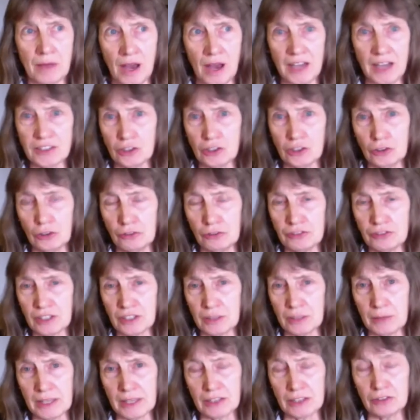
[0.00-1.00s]
I'd gone off to
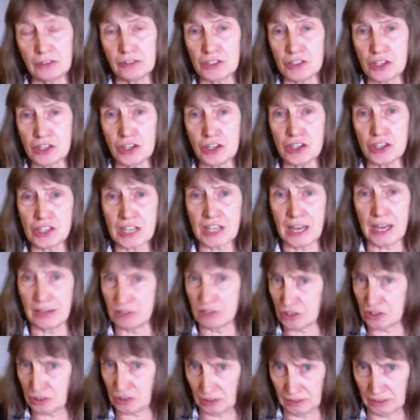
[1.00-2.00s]
the Medical Research
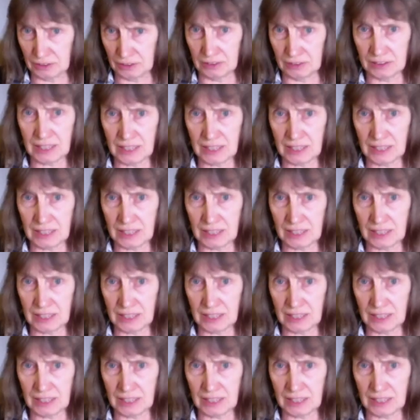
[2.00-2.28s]
Council,